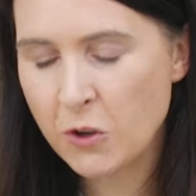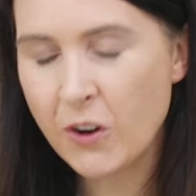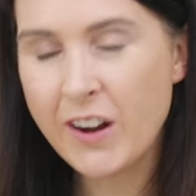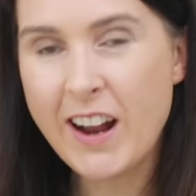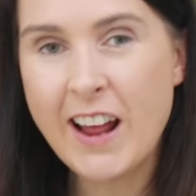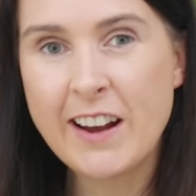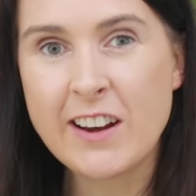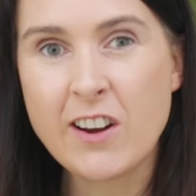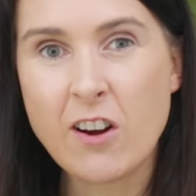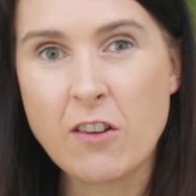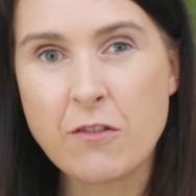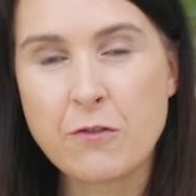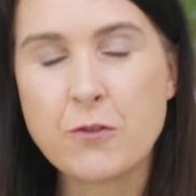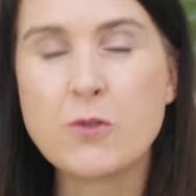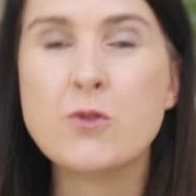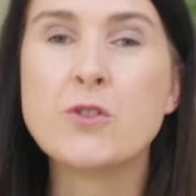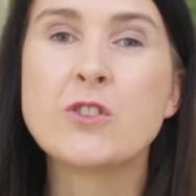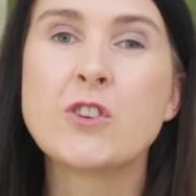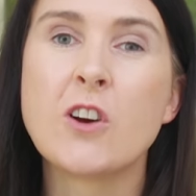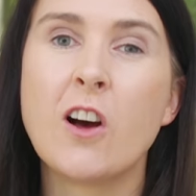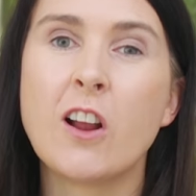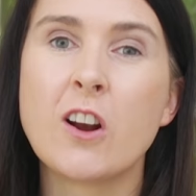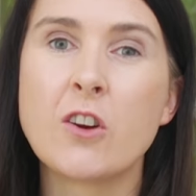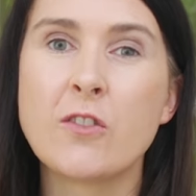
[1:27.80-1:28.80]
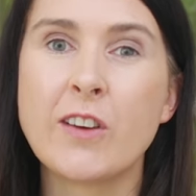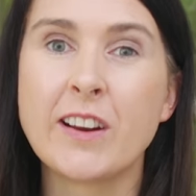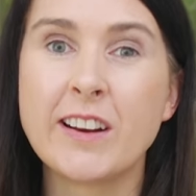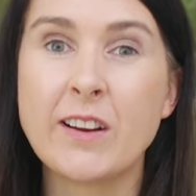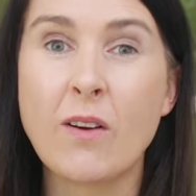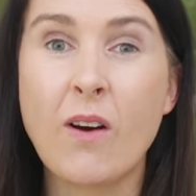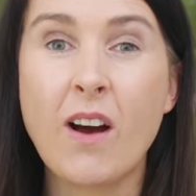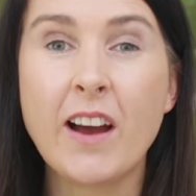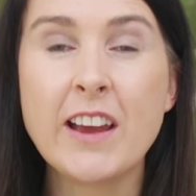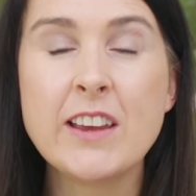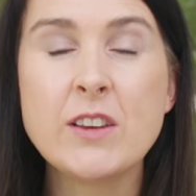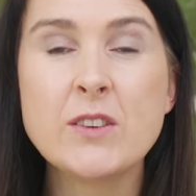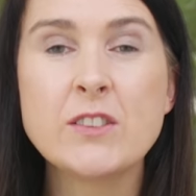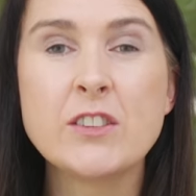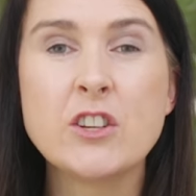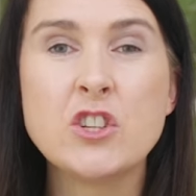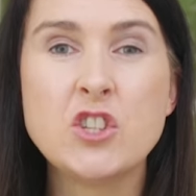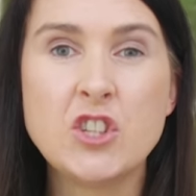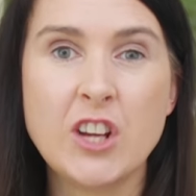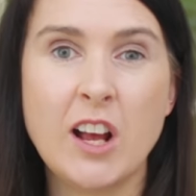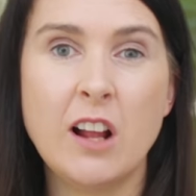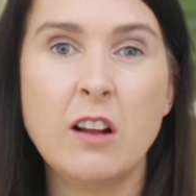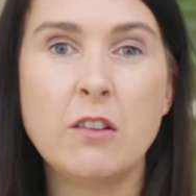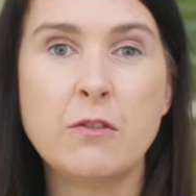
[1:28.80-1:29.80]
we're going to add in our food coloring. Now, I use
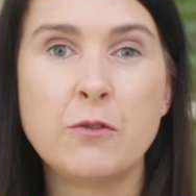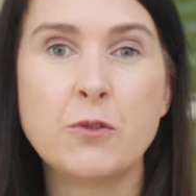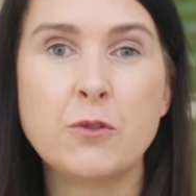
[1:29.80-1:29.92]
a gel